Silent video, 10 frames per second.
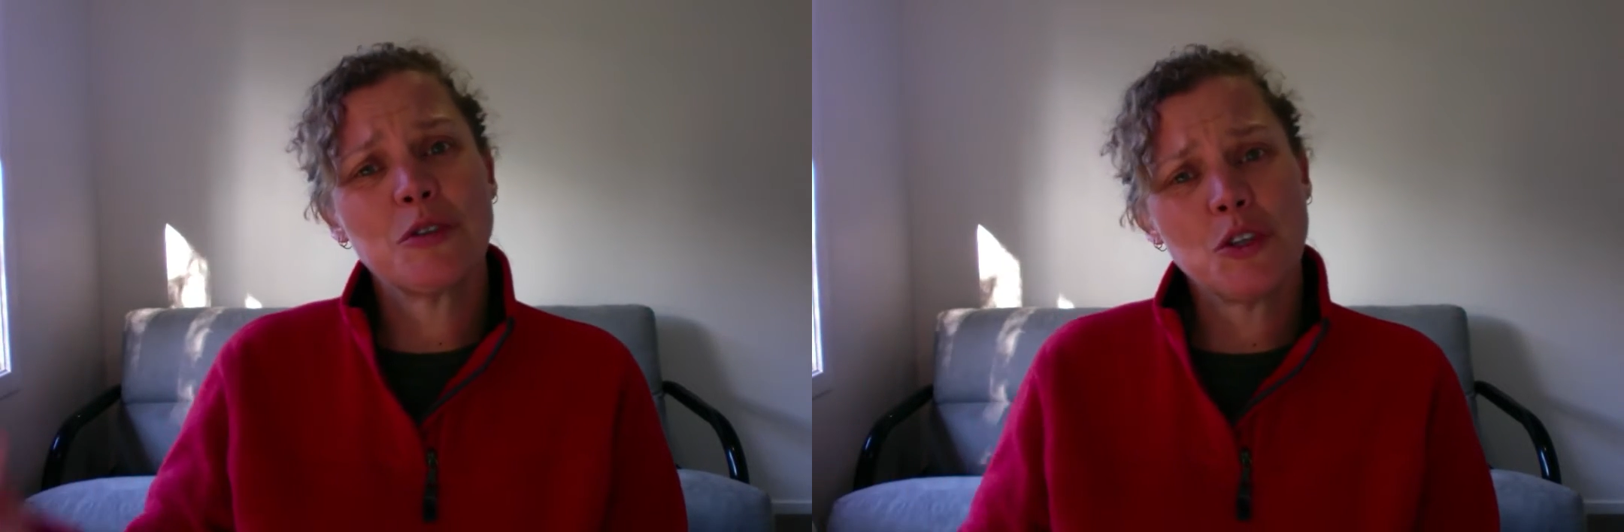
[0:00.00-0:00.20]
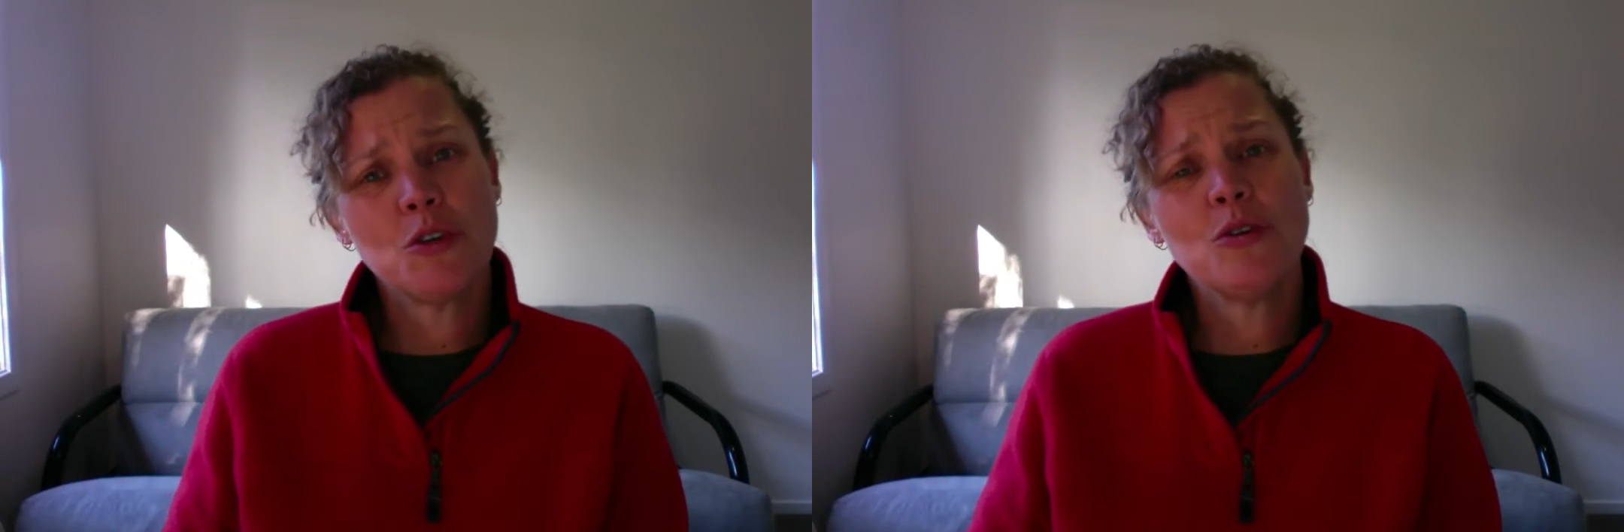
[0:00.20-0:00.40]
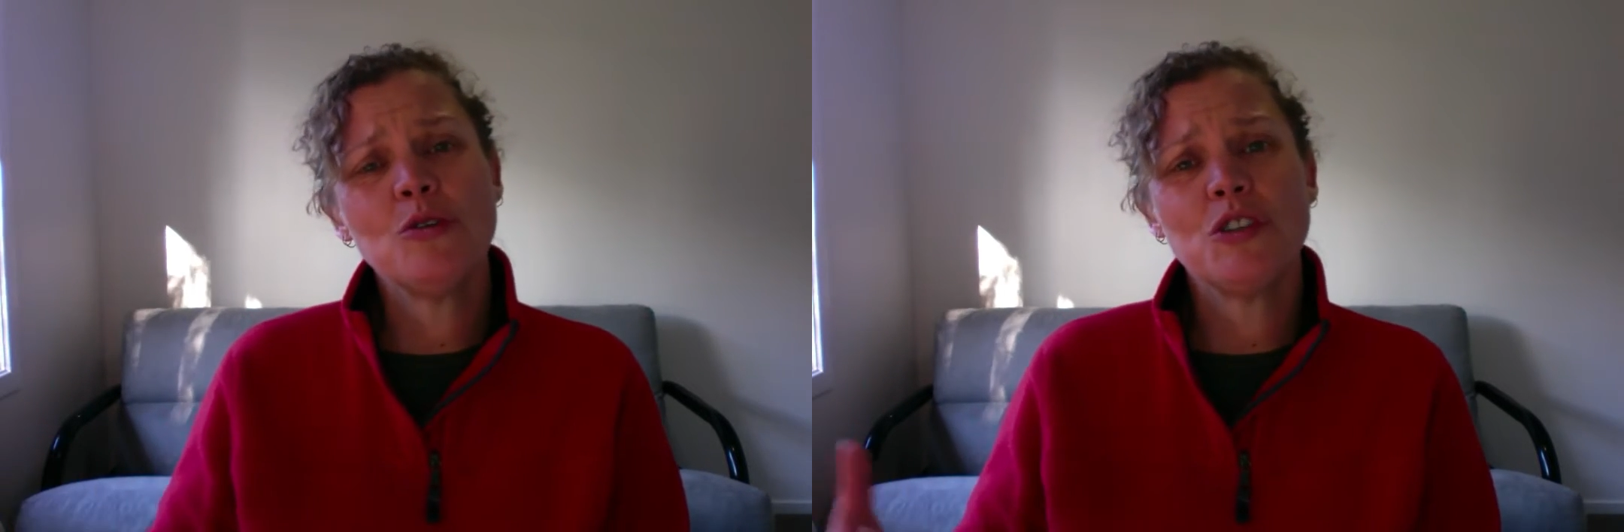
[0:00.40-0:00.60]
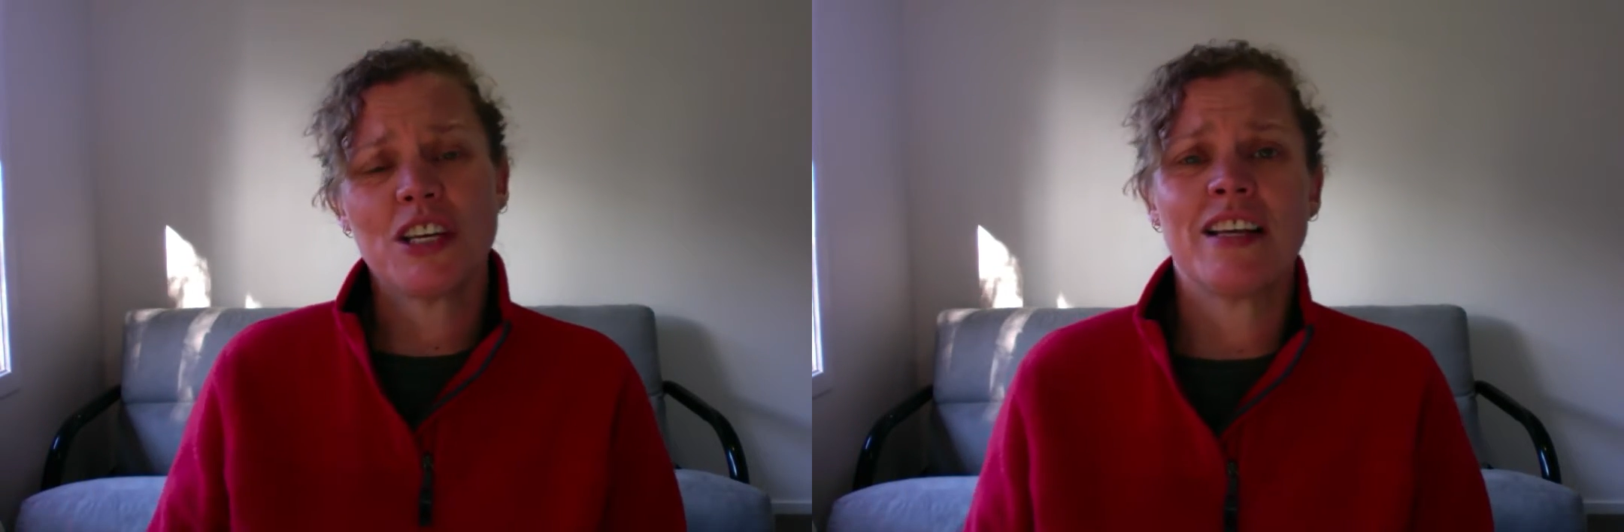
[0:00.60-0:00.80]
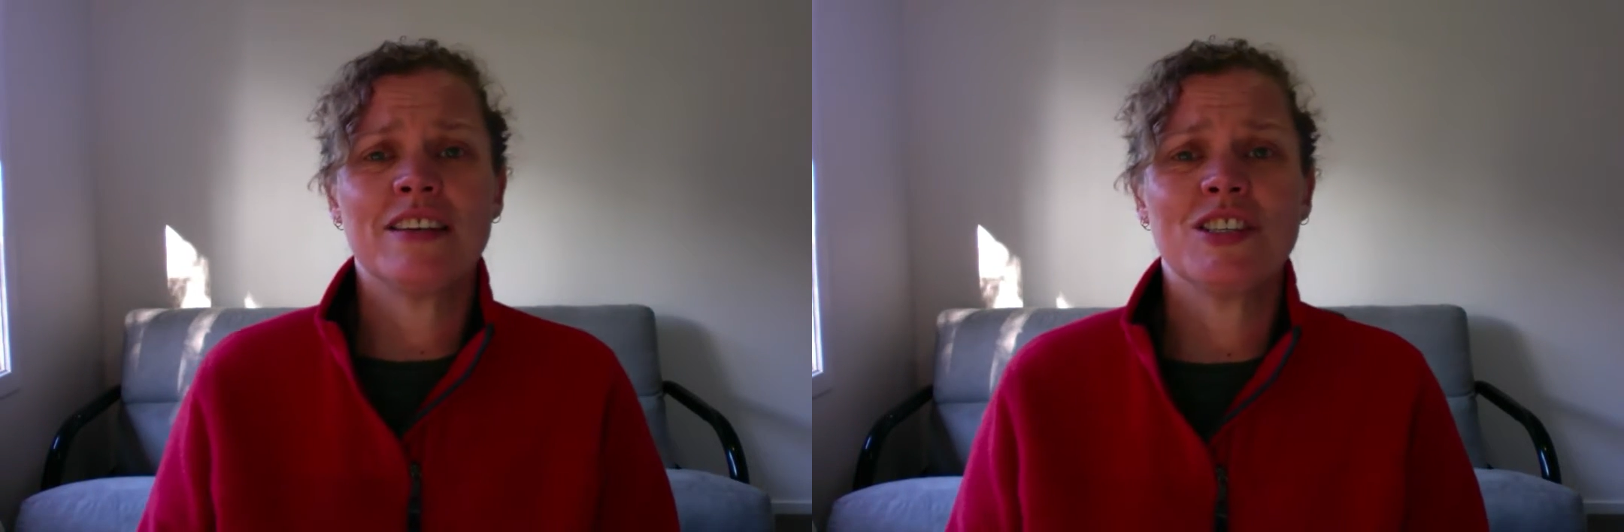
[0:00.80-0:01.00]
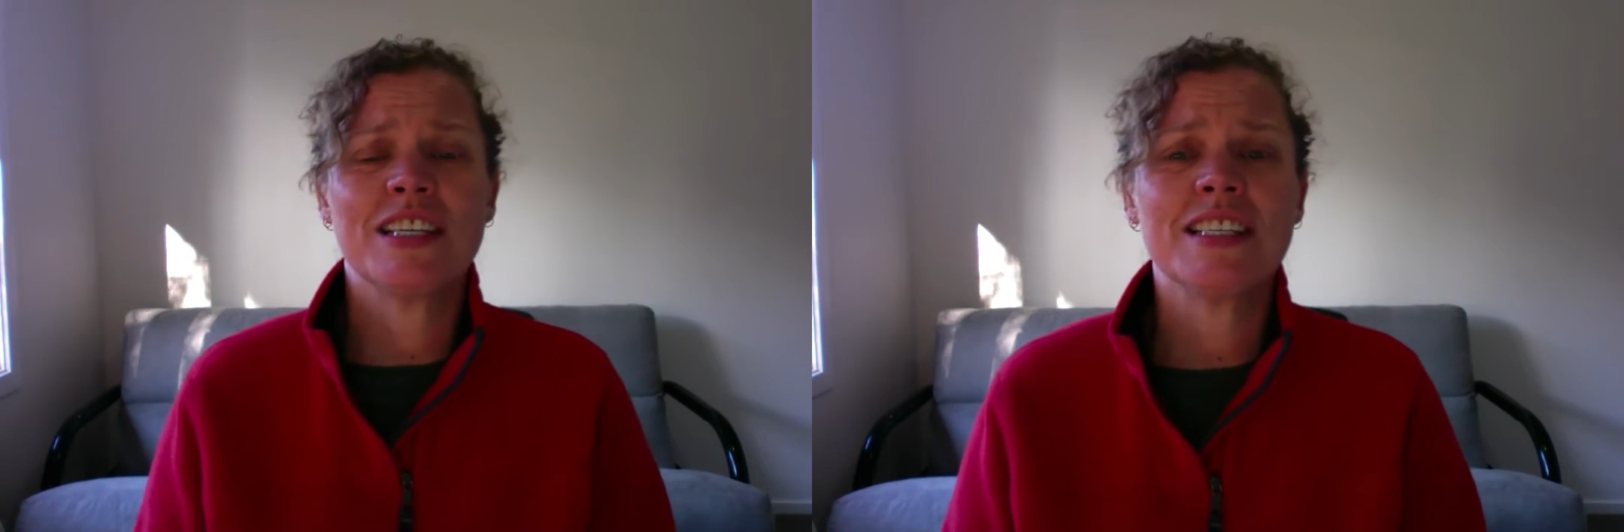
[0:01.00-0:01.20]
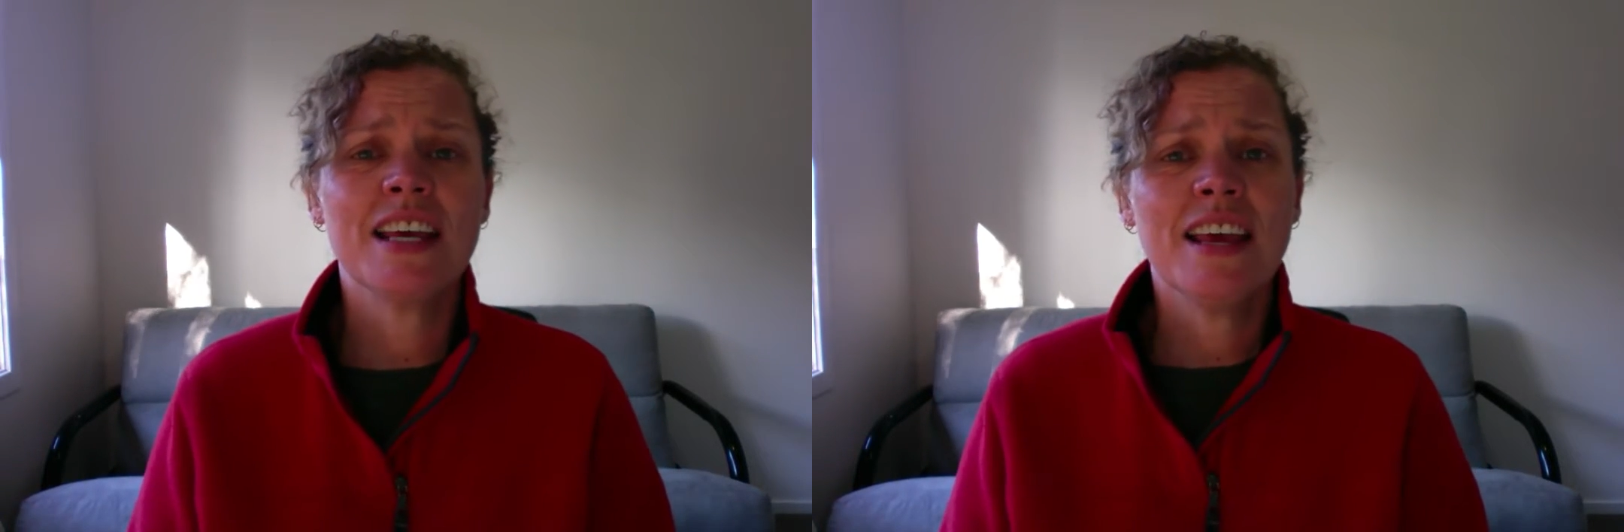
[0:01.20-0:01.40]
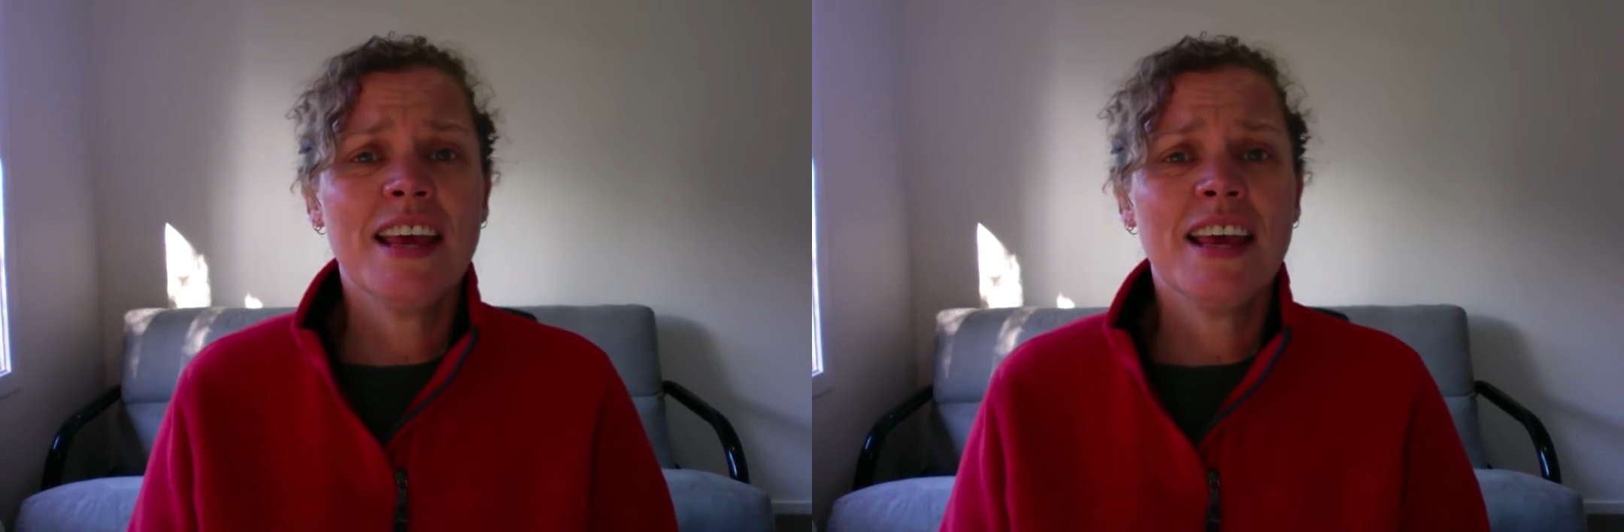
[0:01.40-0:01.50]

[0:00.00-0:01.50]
huge challenges,